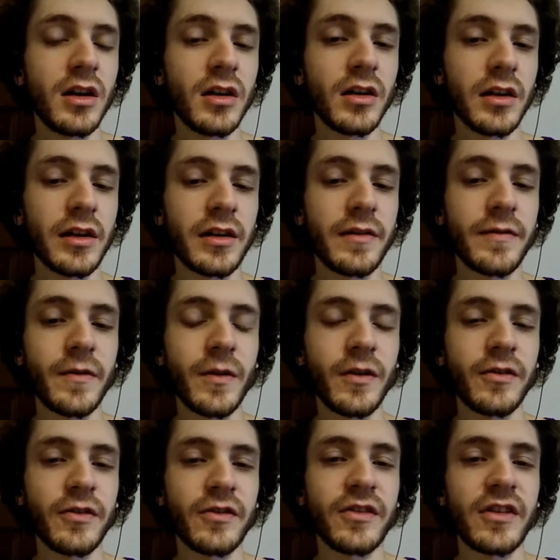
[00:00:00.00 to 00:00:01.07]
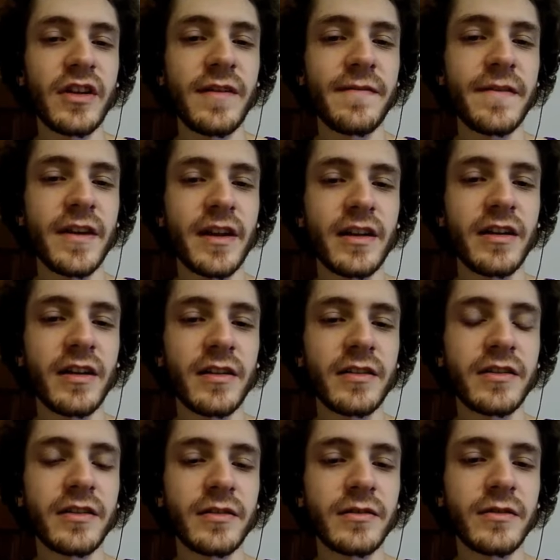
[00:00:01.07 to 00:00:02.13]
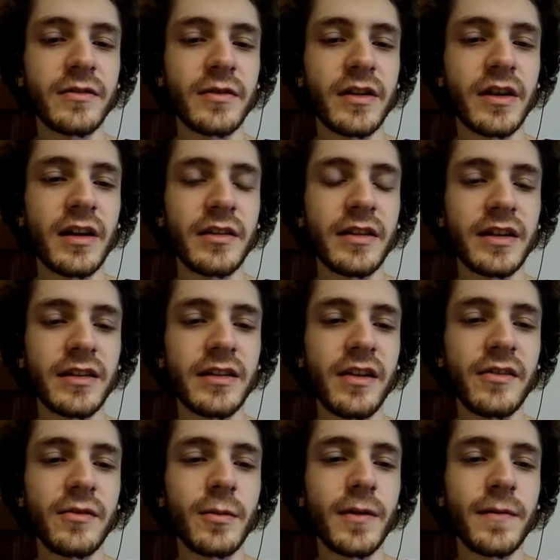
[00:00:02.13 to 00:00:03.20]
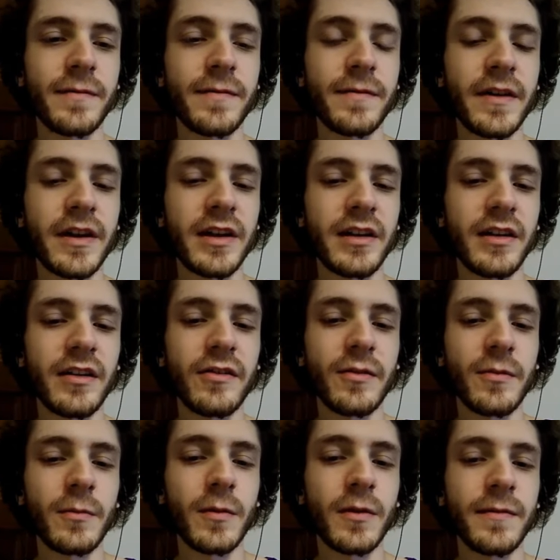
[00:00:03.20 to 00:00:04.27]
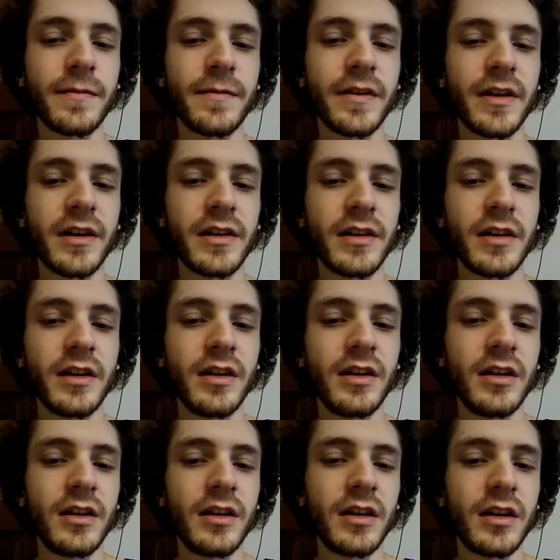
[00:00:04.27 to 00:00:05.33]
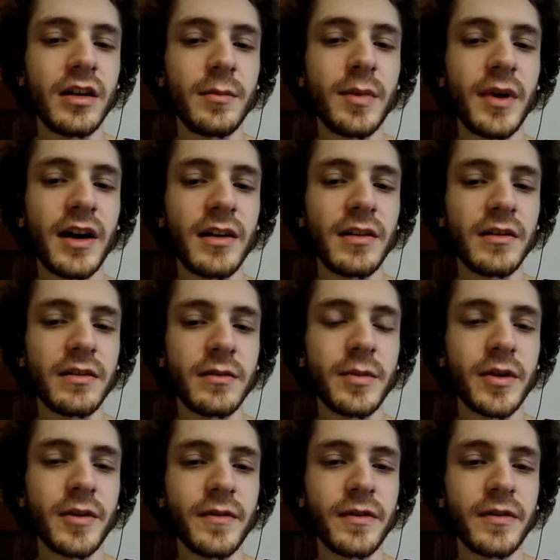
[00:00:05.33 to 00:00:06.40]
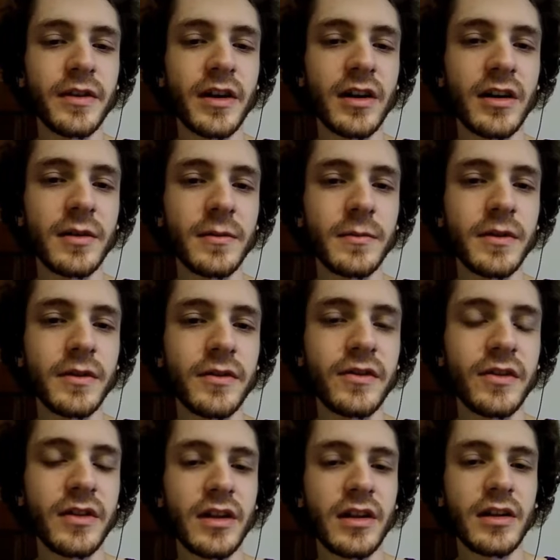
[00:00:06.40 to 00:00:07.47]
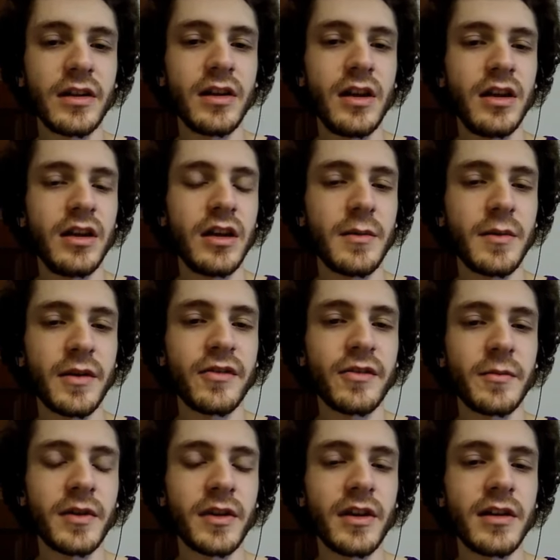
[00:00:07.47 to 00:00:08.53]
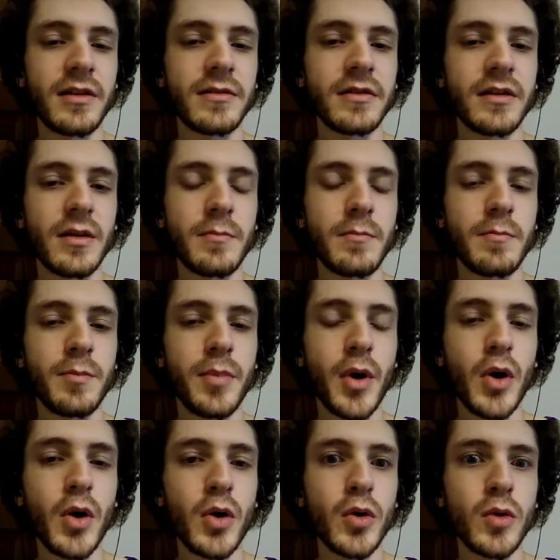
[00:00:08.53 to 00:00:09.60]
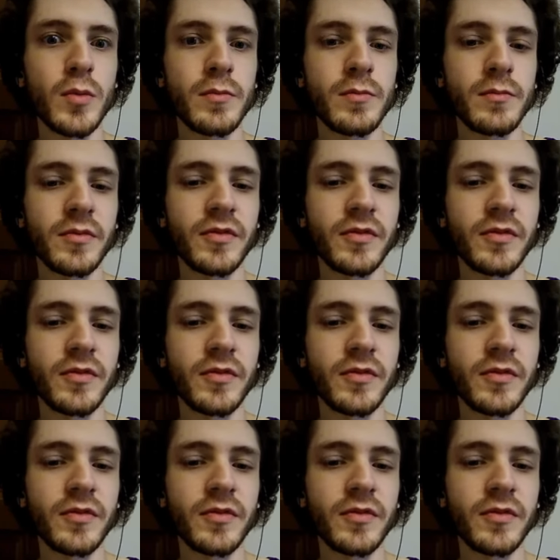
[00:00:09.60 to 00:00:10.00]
Like, if you also see that thing in cartoons where you got like this one thing and this one thing in the bottom, they're perfectly harmless, and then you mix them together and then boom.